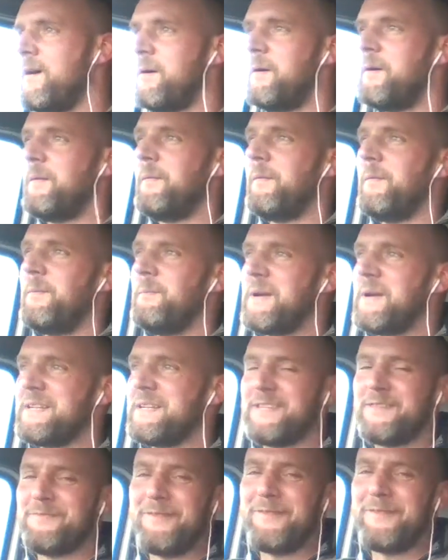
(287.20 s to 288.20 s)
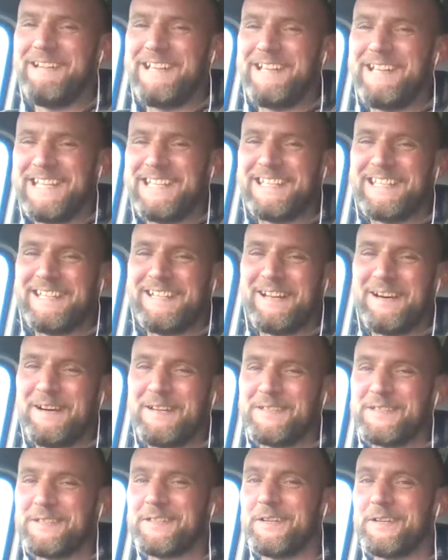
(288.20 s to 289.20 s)
You know, because it's very easy in
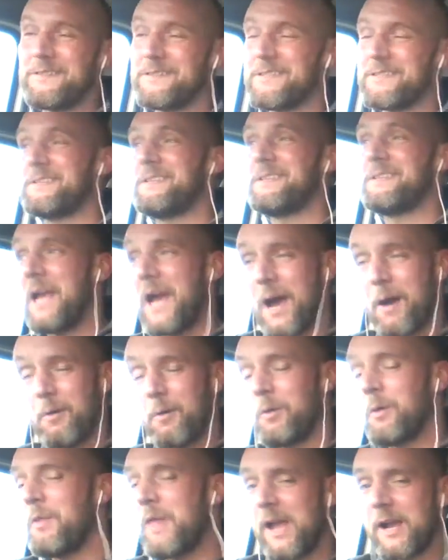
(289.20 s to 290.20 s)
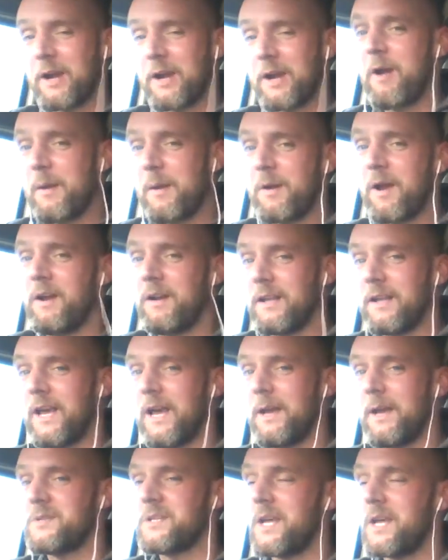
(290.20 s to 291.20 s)
hindsight to see how all of that crap kind of
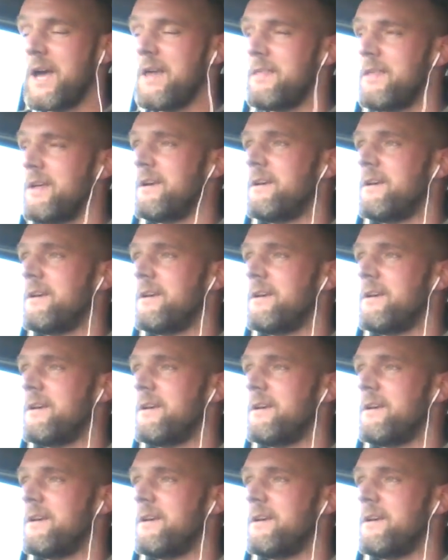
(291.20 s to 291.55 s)
came together.